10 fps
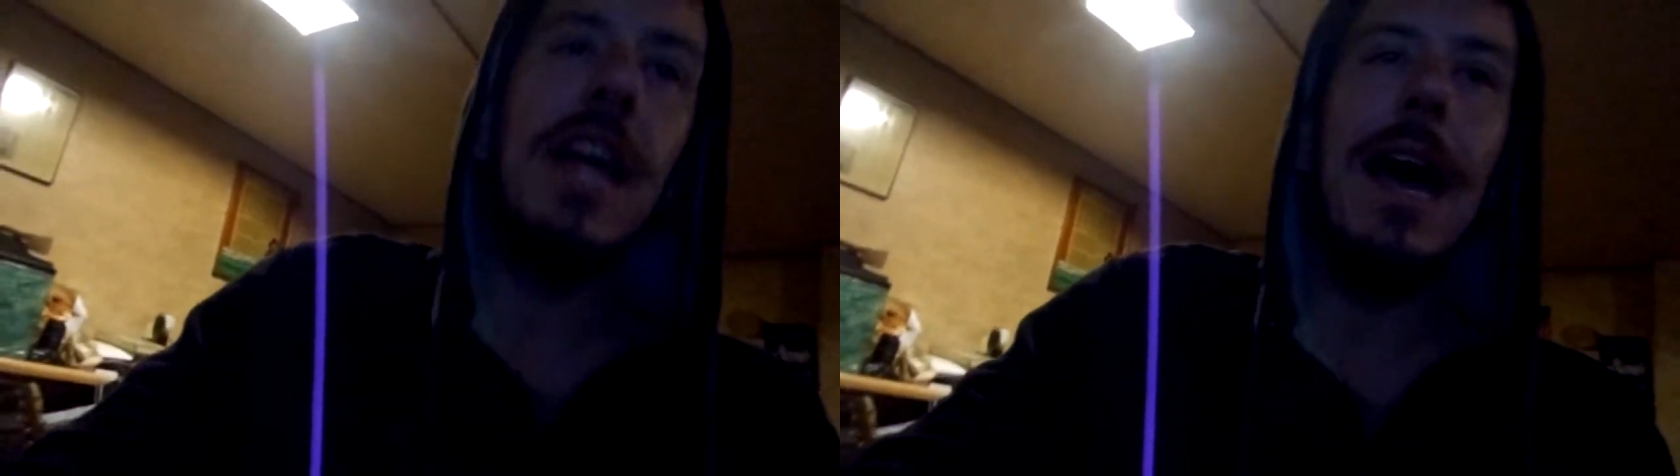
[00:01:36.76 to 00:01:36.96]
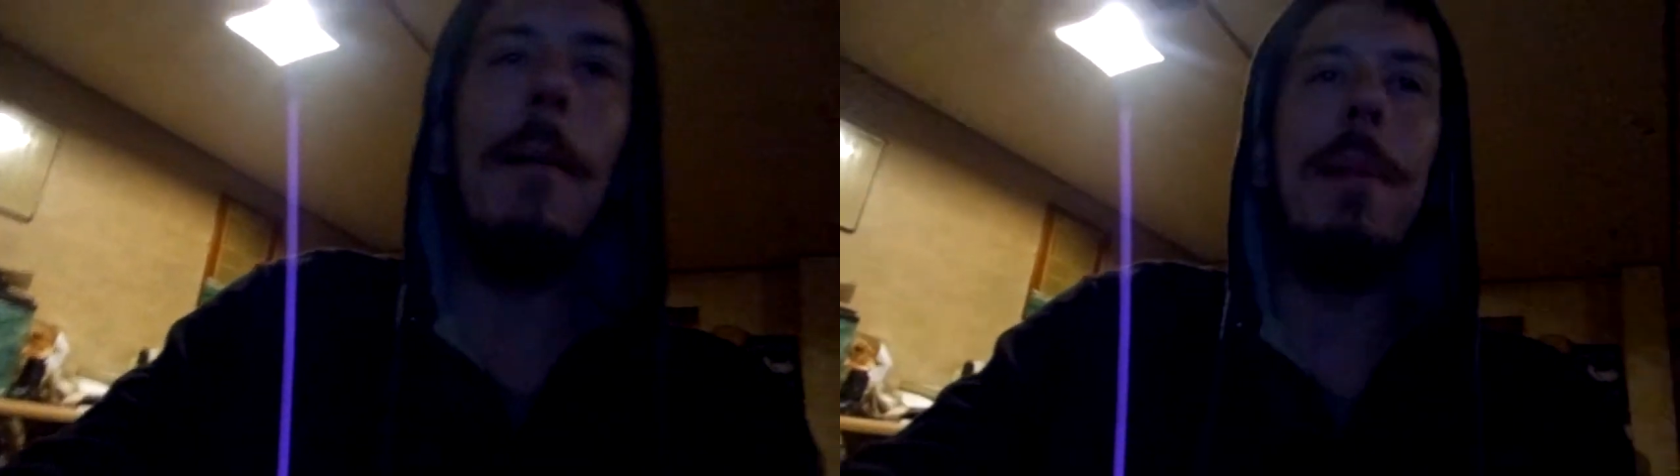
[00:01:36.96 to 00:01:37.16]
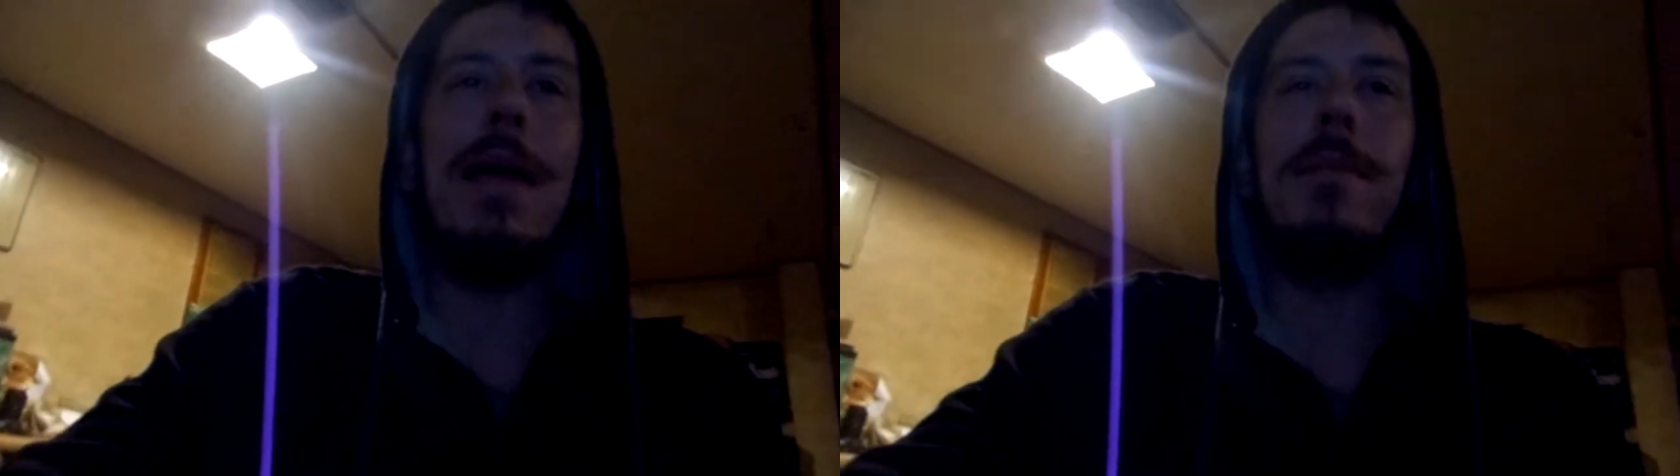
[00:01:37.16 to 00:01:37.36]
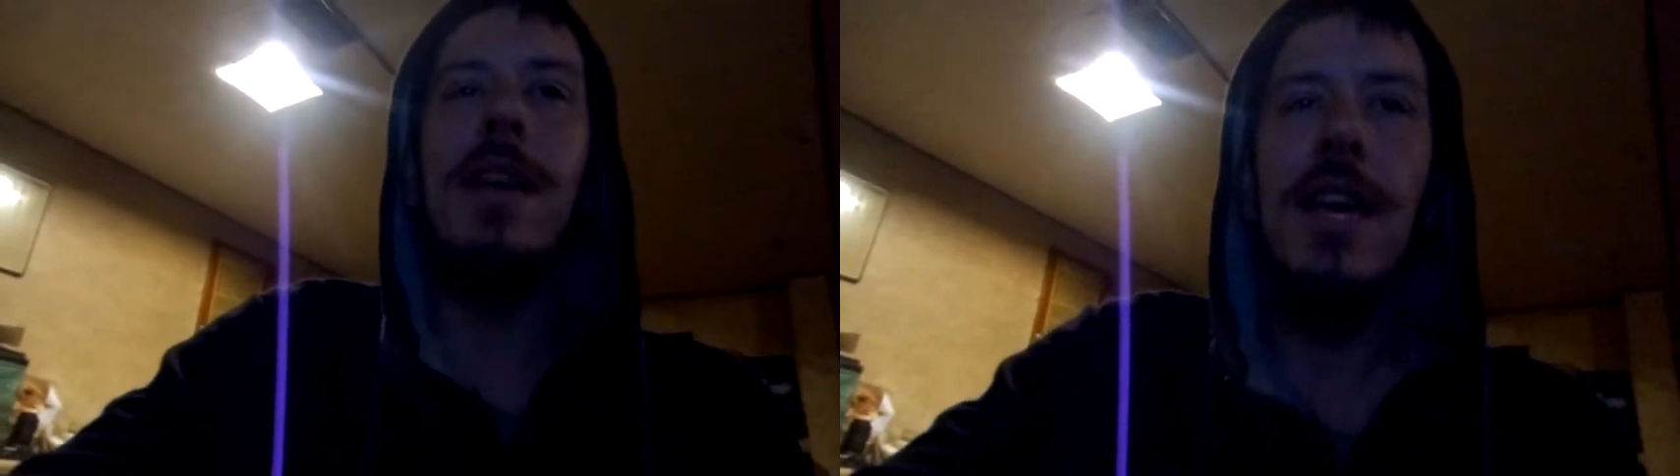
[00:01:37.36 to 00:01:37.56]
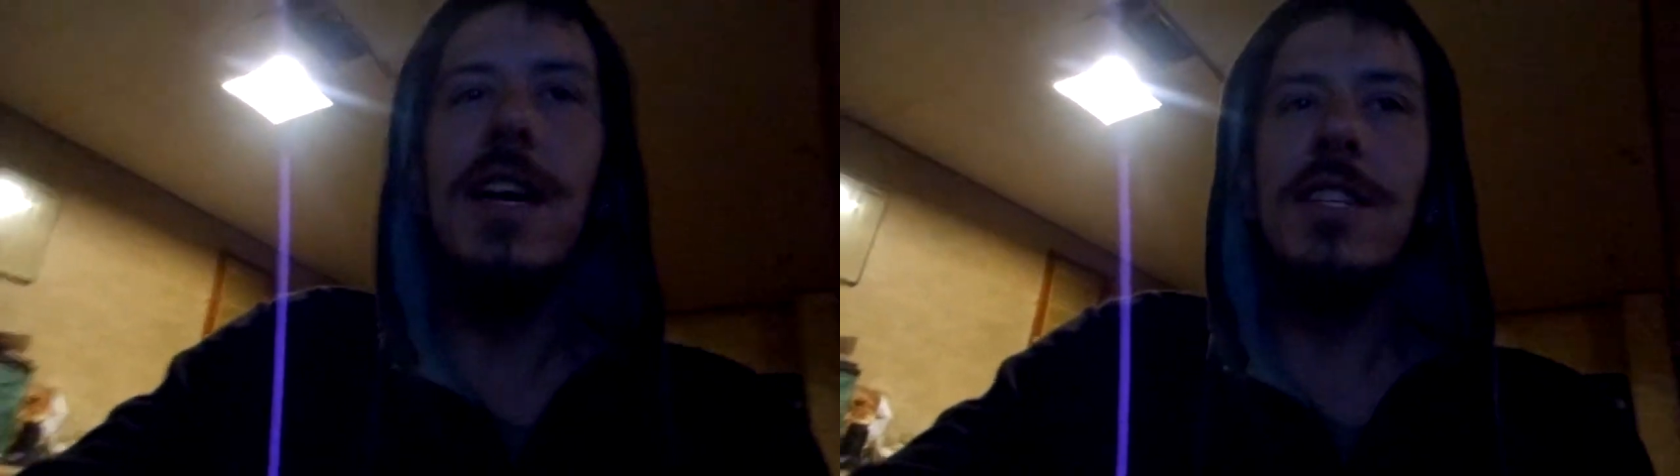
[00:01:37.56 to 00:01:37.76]
it out,
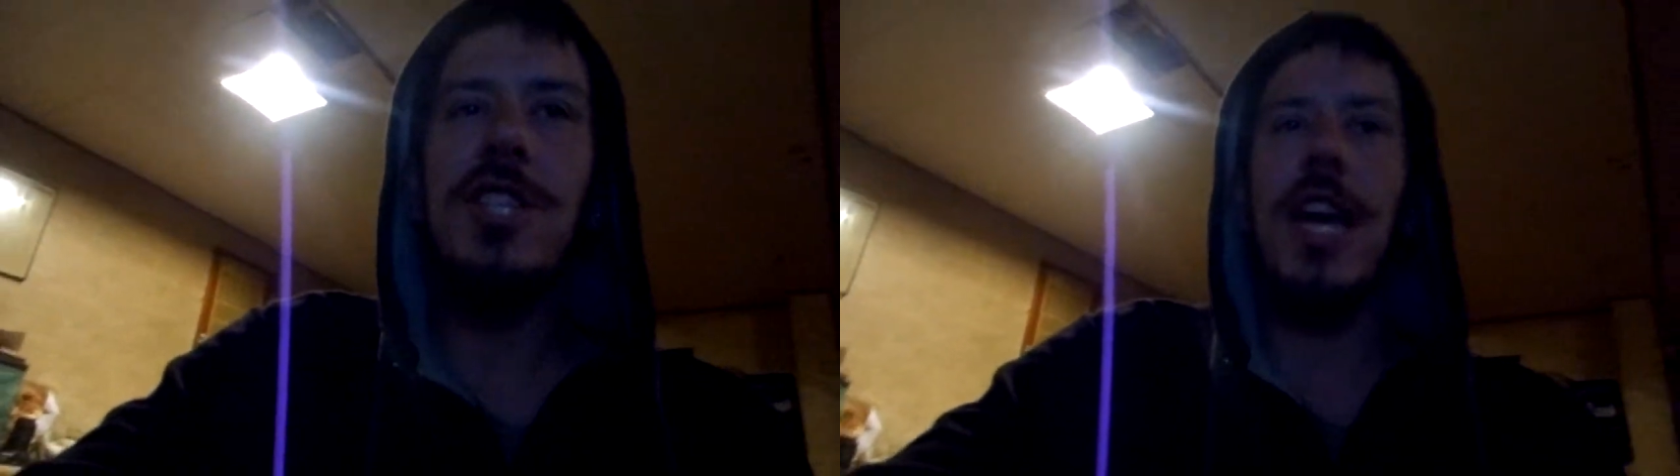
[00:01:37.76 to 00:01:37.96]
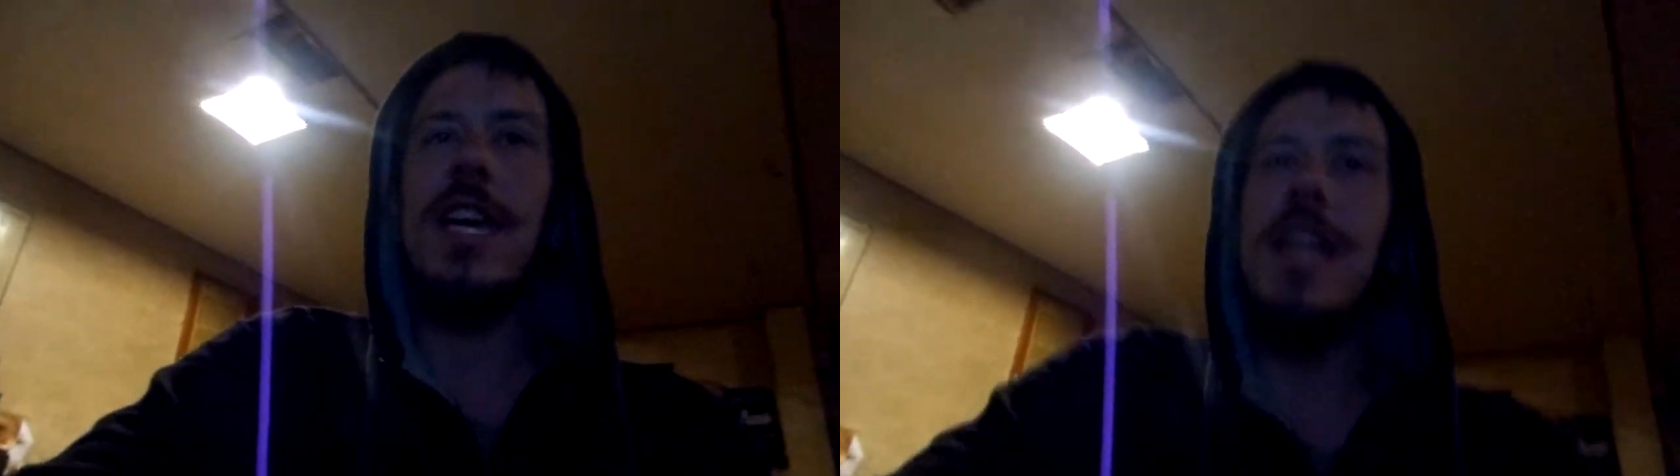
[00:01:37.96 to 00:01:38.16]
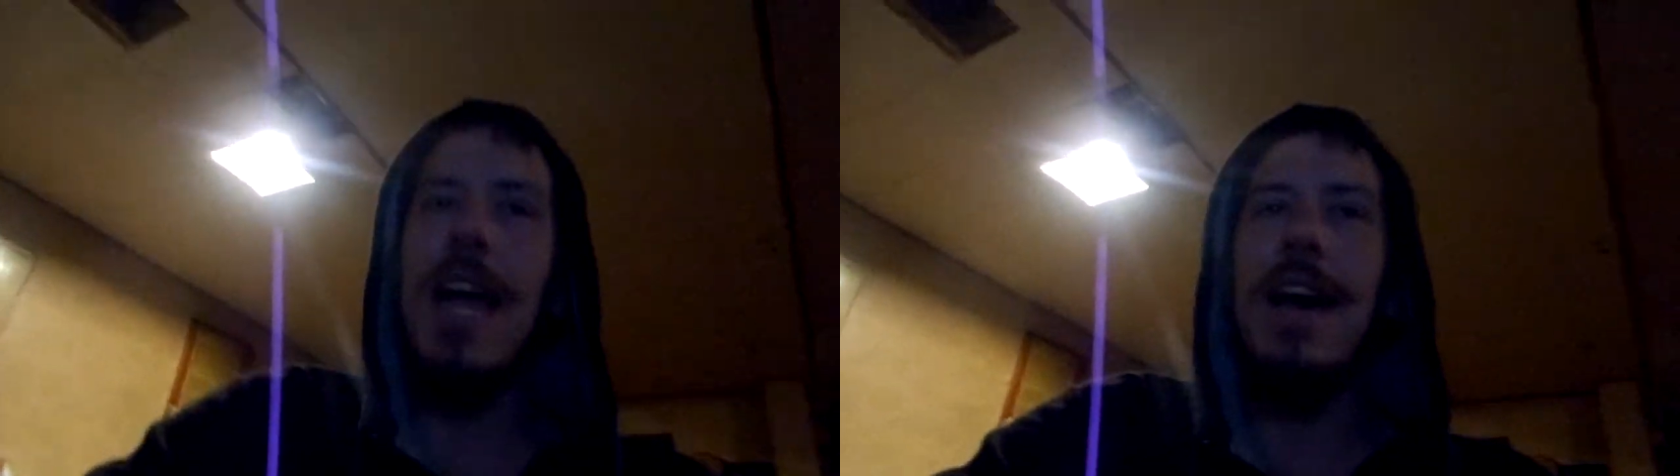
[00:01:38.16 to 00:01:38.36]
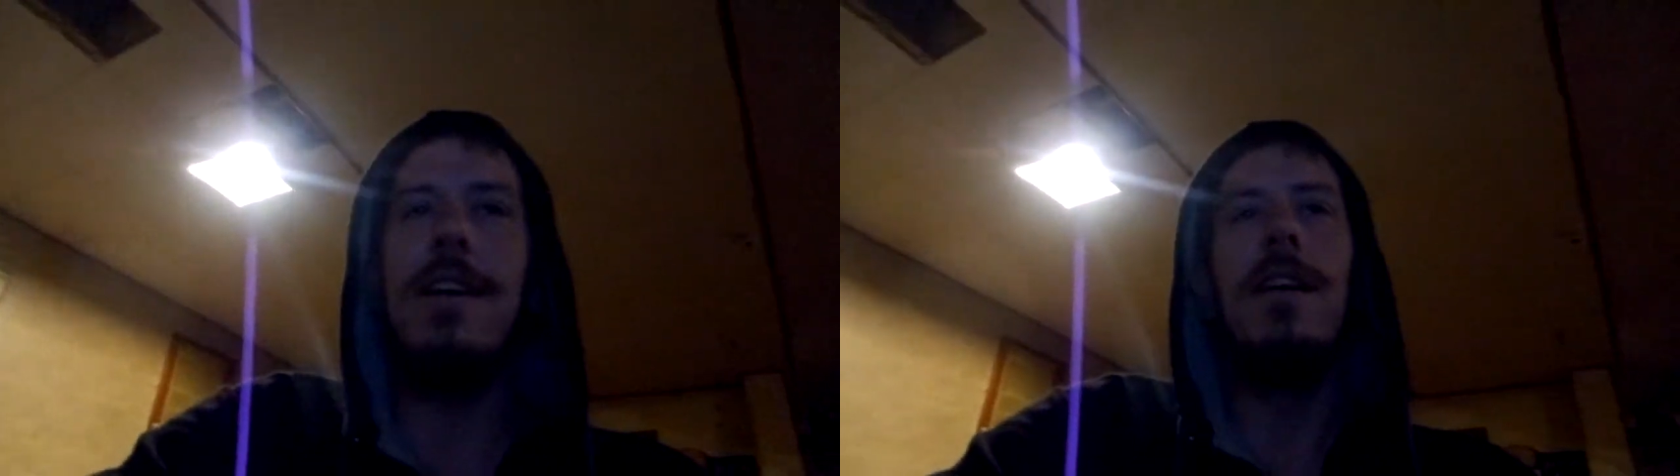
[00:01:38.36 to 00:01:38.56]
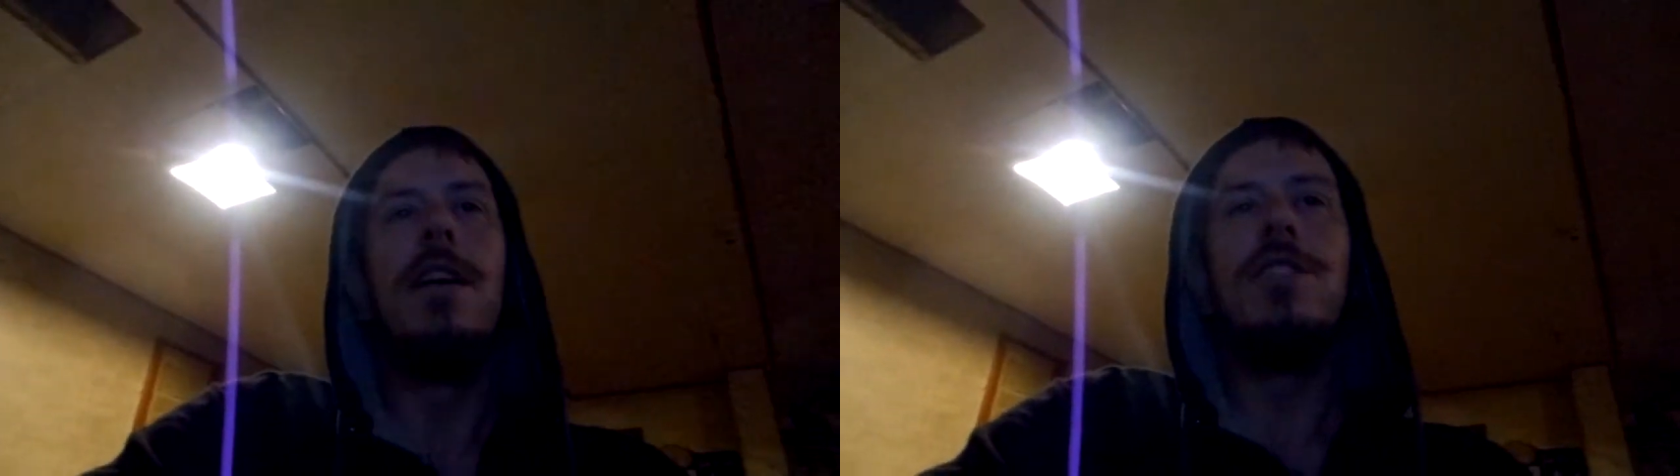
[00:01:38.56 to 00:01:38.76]
baby. Check it out.